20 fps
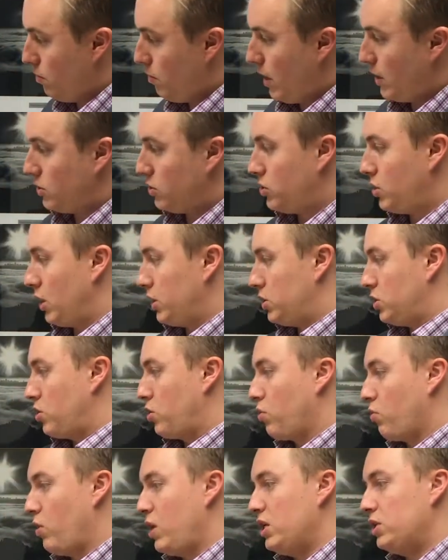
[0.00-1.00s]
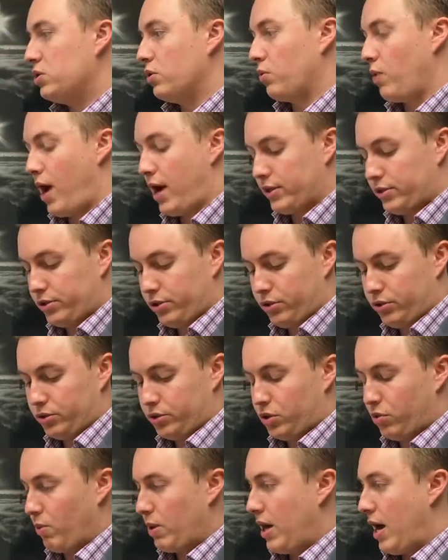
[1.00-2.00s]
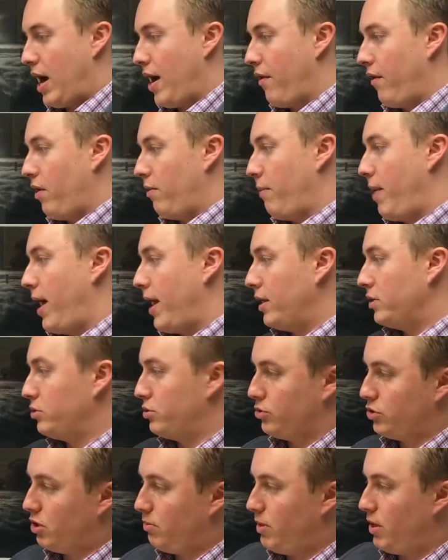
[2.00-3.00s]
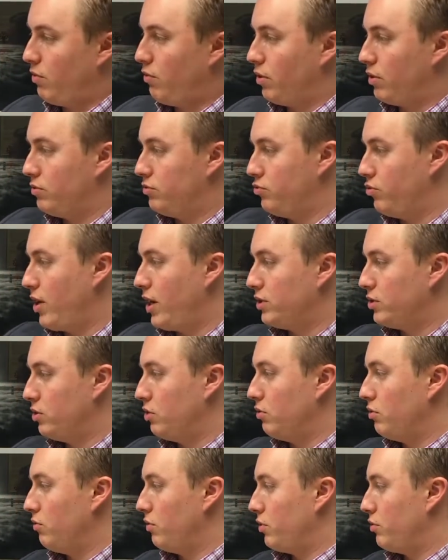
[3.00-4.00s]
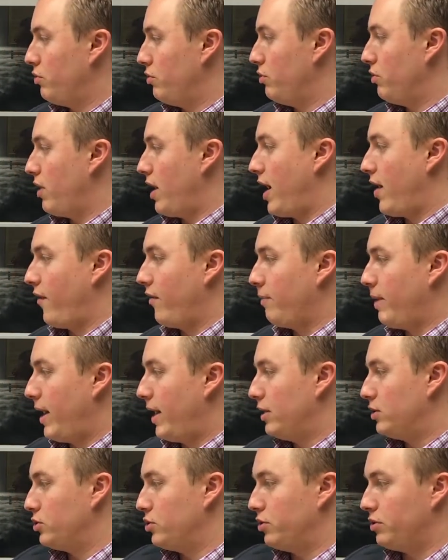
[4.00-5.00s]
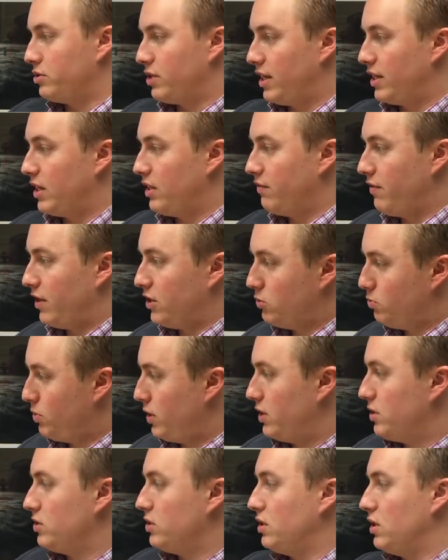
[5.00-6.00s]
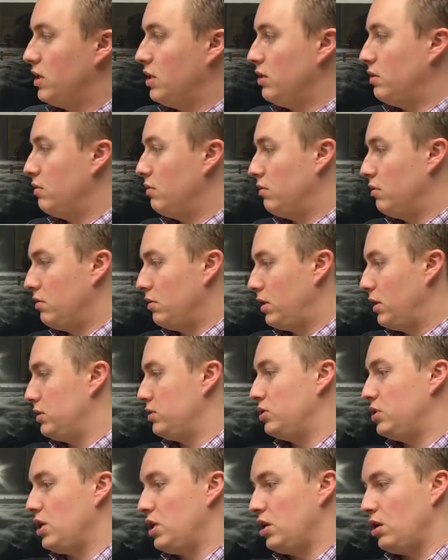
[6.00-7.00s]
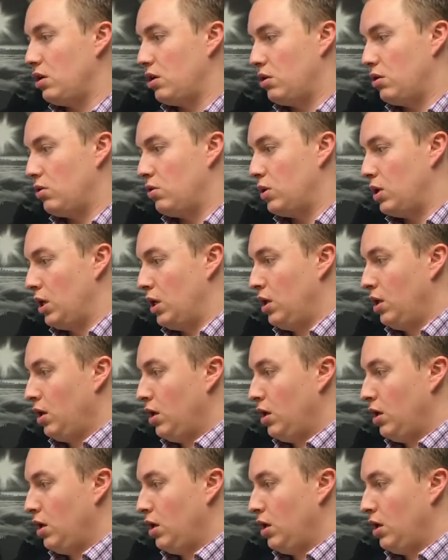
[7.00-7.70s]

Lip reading: it's 3 directors, 3 hiring managers. It could be a director, recruiter, hiring manager, executive vice president, CEO,